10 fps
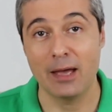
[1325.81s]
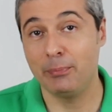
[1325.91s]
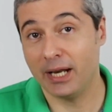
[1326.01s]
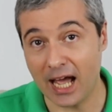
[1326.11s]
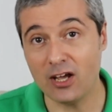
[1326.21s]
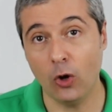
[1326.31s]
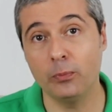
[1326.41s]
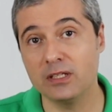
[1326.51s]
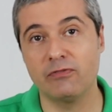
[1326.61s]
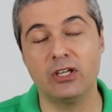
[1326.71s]
But I
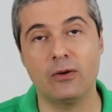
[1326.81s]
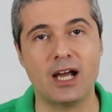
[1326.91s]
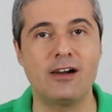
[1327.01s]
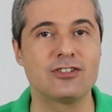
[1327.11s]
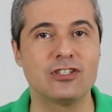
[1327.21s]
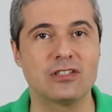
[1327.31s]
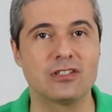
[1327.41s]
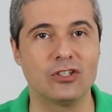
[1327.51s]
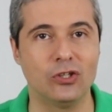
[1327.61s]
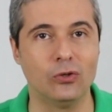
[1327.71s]
hope this video
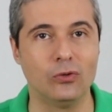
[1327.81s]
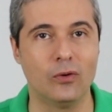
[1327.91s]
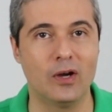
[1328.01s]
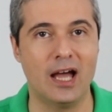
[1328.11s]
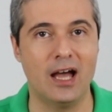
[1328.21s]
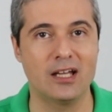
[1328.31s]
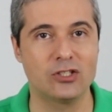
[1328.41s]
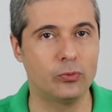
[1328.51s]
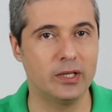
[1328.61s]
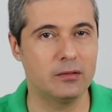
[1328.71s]
encourages you
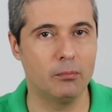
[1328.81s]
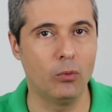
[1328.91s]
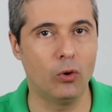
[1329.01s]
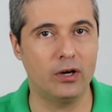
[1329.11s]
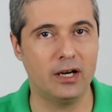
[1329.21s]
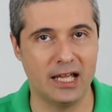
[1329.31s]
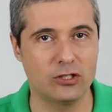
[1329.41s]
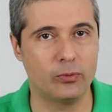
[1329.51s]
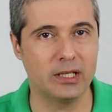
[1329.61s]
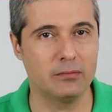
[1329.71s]
to read more
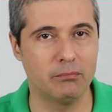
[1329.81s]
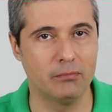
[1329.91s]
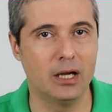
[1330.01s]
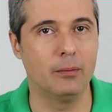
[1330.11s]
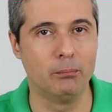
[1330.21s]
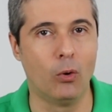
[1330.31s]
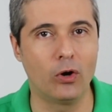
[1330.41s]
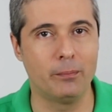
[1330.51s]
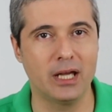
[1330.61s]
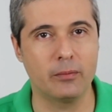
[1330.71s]
and to read
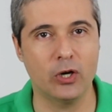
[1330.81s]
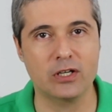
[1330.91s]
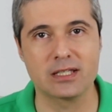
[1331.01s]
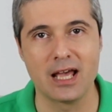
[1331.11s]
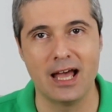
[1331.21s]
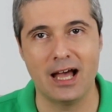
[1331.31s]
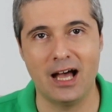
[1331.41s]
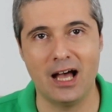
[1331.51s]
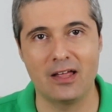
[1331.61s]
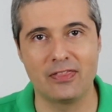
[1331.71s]
more big books.
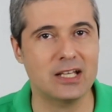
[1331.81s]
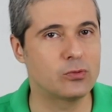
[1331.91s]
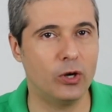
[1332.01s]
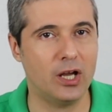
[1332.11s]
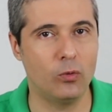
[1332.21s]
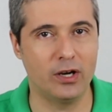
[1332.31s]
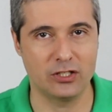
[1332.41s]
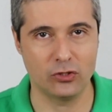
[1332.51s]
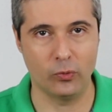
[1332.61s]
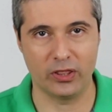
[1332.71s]
That's what I want to
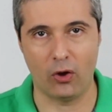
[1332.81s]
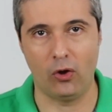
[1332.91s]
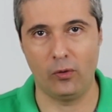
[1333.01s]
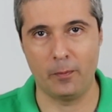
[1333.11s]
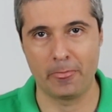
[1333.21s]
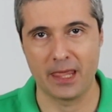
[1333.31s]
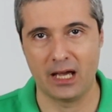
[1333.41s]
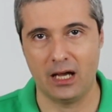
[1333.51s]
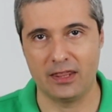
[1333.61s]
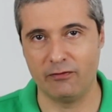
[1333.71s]
do with all
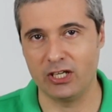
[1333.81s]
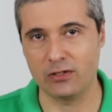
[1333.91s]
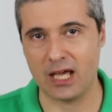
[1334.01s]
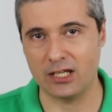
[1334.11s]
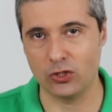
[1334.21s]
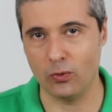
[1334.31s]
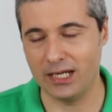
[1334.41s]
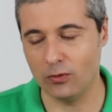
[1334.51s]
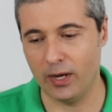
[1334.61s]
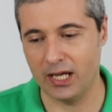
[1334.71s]
the videos I do
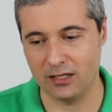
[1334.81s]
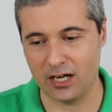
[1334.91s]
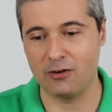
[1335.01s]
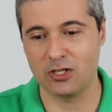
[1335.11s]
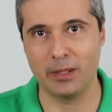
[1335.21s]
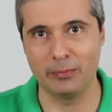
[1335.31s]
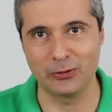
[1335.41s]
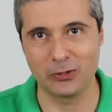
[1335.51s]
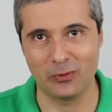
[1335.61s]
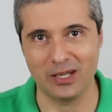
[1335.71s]
anyway, encourage
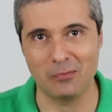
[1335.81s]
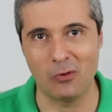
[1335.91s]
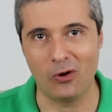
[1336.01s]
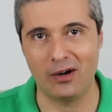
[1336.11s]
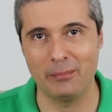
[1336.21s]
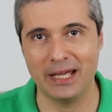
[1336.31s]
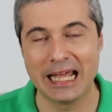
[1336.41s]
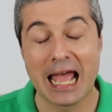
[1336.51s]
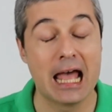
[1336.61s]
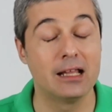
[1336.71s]
people to read more.
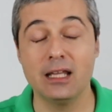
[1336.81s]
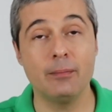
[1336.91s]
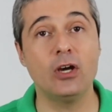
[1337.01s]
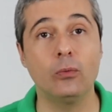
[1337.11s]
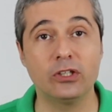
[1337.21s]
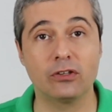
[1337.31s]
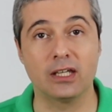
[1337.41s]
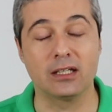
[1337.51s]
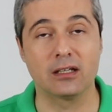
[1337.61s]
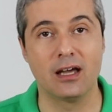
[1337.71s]
But let me know what you
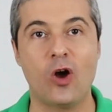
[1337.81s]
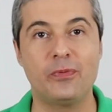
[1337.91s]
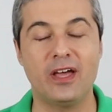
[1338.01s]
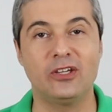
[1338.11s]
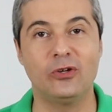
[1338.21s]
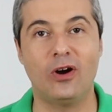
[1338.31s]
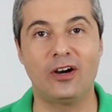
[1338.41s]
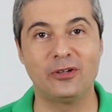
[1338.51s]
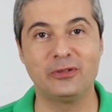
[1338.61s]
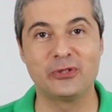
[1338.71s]
think. I hope that you
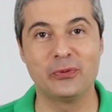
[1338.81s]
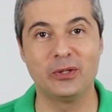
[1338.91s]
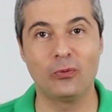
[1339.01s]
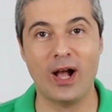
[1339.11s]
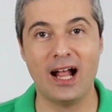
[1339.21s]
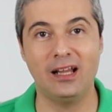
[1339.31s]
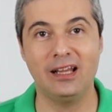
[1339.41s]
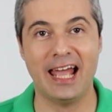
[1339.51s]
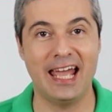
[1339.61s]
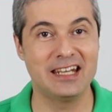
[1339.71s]
are all doing
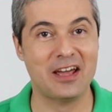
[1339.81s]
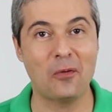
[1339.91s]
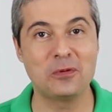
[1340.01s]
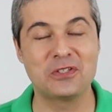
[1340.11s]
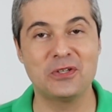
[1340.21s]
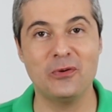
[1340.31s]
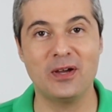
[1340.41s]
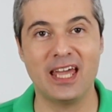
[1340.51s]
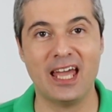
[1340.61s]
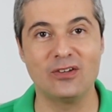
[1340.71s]
well, and I hope to see you
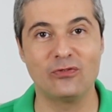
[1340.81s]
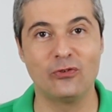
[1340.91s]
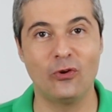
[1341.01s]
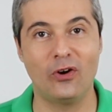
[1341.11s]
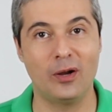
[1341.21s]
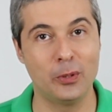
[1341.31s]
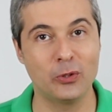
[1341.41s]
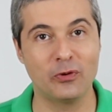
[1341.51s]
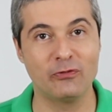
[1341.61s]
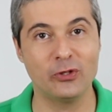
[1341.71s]
again for a
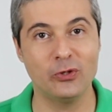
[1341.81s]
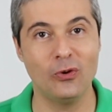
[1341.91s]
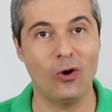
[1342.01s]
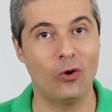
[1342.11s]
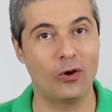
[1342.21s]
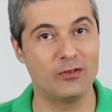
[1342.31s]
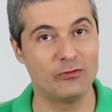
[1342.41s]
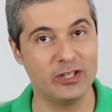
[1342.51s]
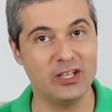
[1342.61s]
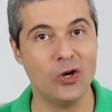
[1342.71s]
book review or a
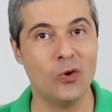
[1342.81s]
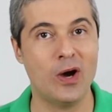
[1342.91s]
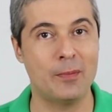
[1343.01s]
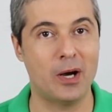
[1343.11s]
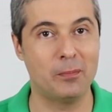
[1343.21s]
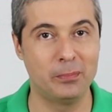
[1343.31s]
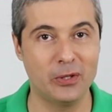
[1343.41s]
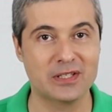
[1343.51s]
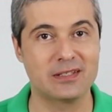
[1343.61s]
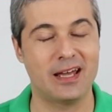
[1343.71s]
video about
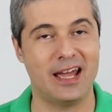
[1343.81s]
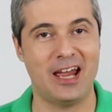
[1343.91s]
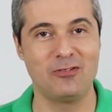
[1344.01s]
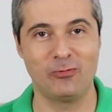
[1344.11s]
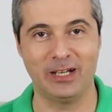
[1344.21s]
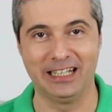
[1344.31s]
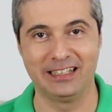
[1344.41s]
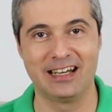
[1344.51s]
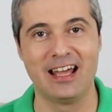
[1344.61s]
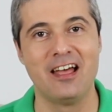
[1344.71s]
books and
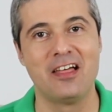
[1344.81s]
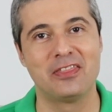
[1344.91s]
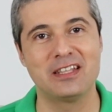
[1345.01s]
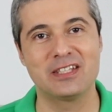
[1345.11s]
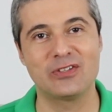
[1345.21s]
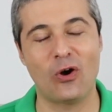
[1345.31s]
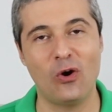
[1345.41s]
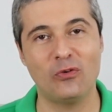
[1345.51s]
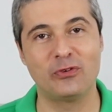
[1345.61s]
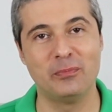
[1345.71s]
reading. This is
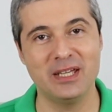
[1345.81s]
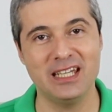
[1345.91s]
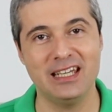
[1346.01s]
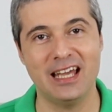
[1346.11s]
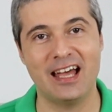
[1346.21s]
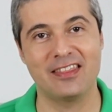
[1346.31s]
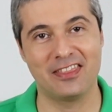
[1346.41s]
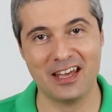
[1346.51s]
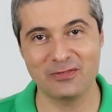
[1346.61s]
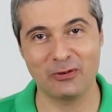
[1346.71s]
all from me.
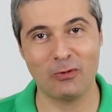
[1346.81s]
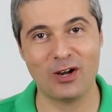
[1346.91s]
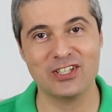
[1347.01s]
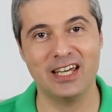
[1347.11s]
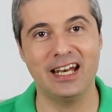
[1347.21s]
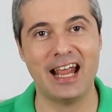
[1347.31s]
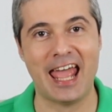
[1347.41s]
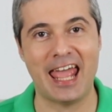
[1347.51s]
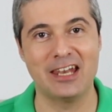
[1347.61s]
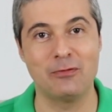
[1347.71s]
Thanks for watching,
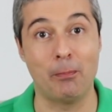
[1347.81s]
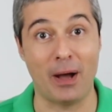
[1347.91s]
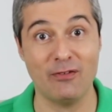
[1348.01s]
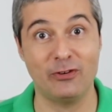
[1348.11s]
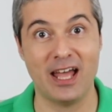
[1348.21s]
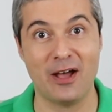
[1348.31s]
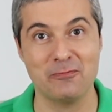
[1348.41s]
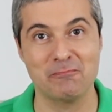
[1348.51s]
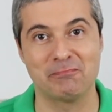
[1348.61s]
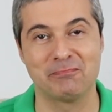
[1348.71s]
and bye for now.